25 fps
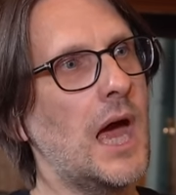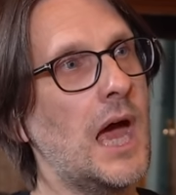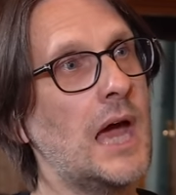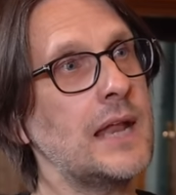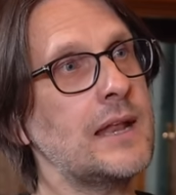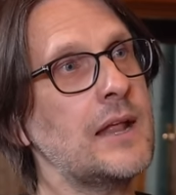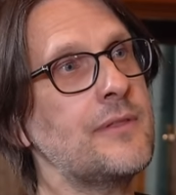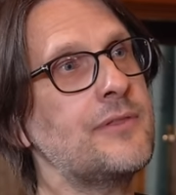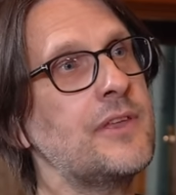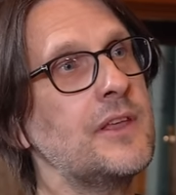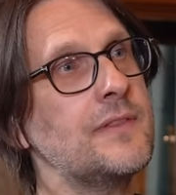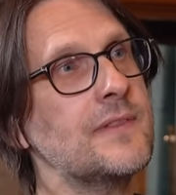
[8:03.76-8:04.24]

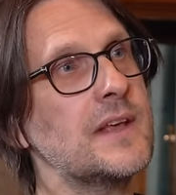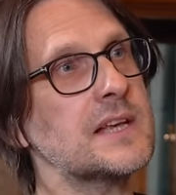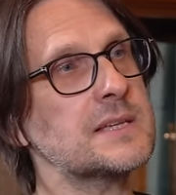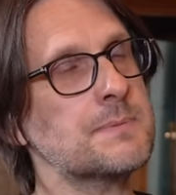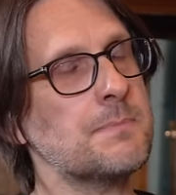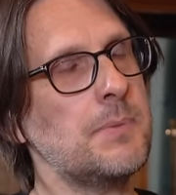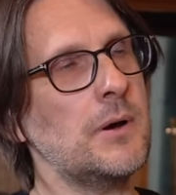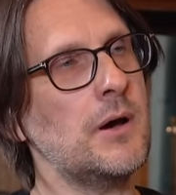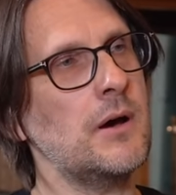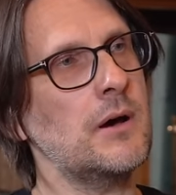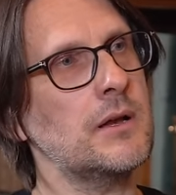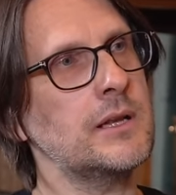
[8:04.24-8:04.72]
And I think that's
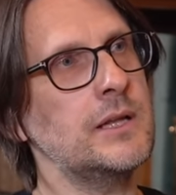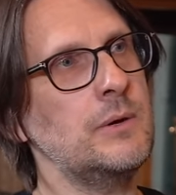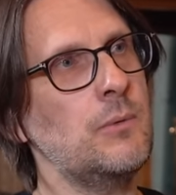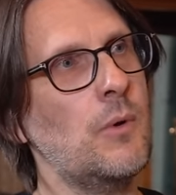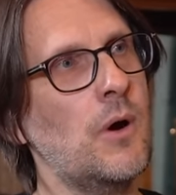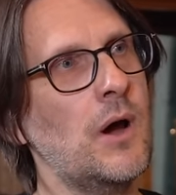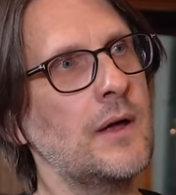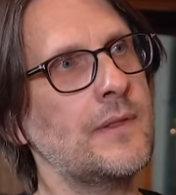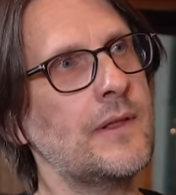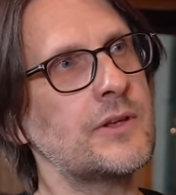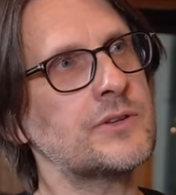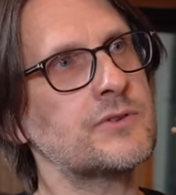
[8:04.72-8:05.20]
partly
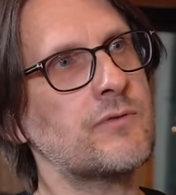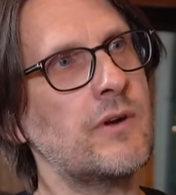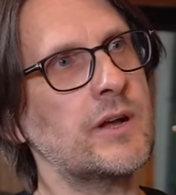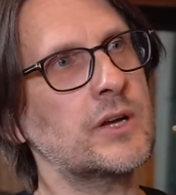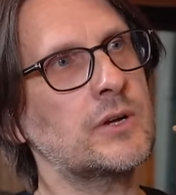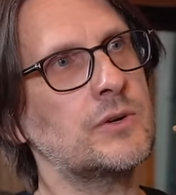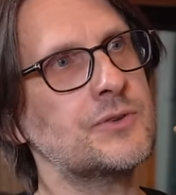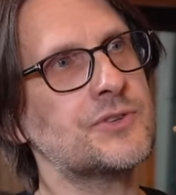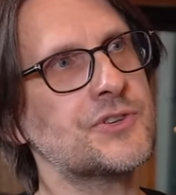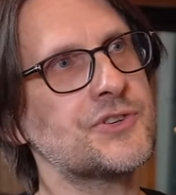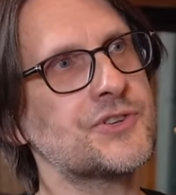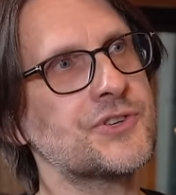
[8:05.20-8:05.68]
why those
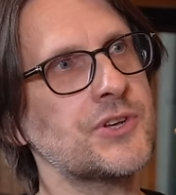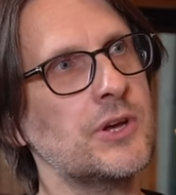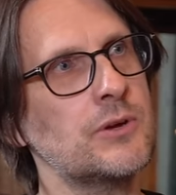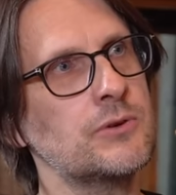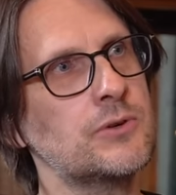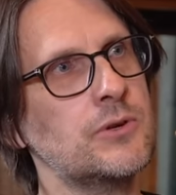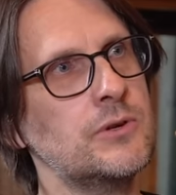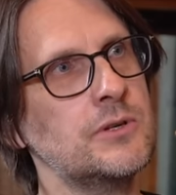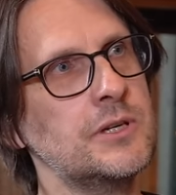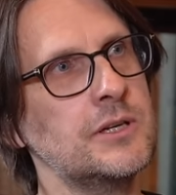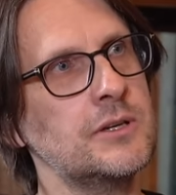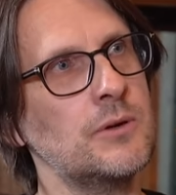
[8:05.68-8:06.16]
records are
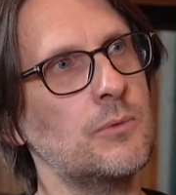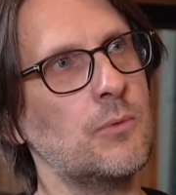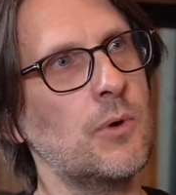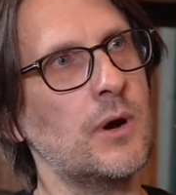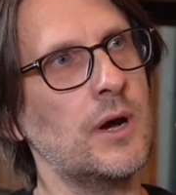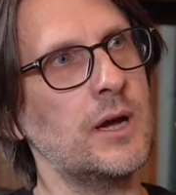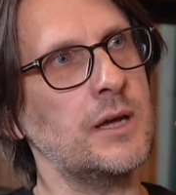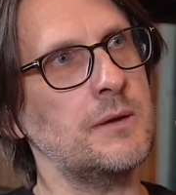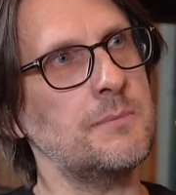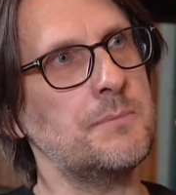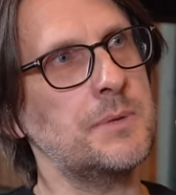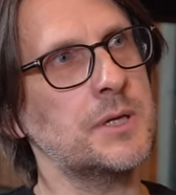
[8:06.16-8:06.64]
so good in a
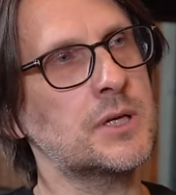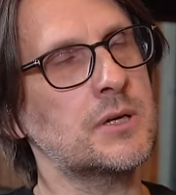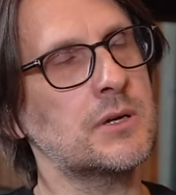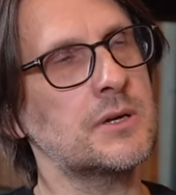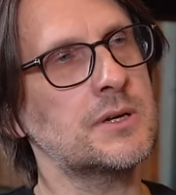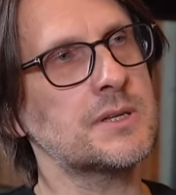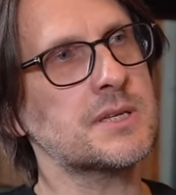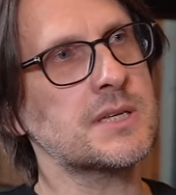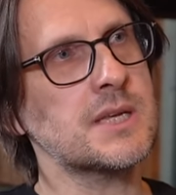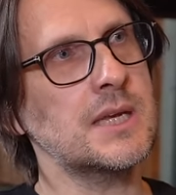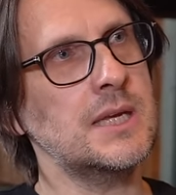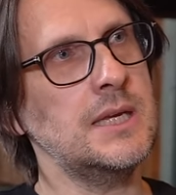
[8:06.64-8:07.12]
way,
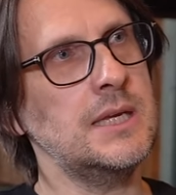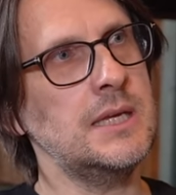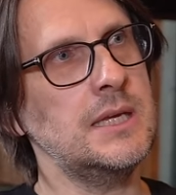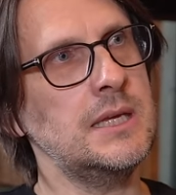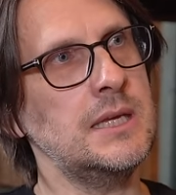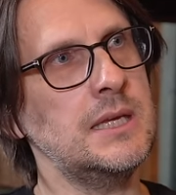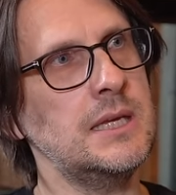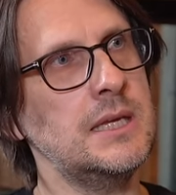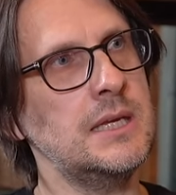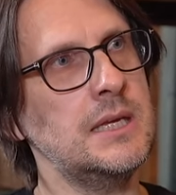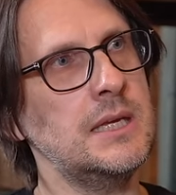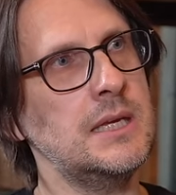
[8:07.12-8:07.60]
because
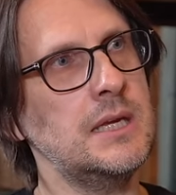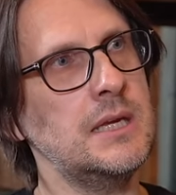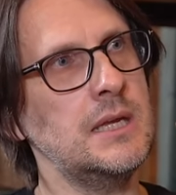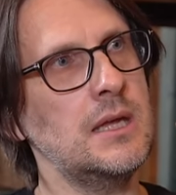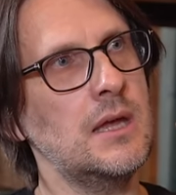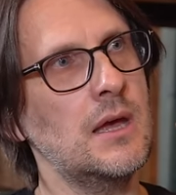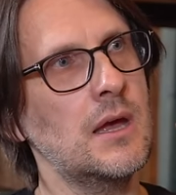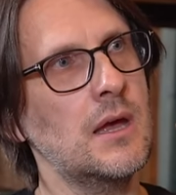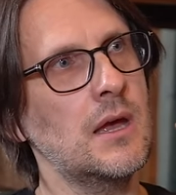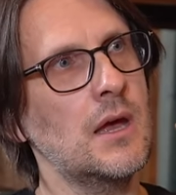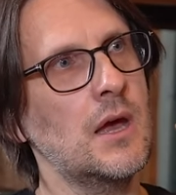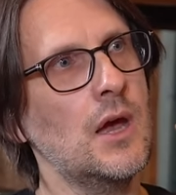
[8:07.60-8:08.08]

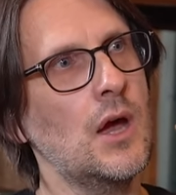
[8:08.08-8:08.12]
he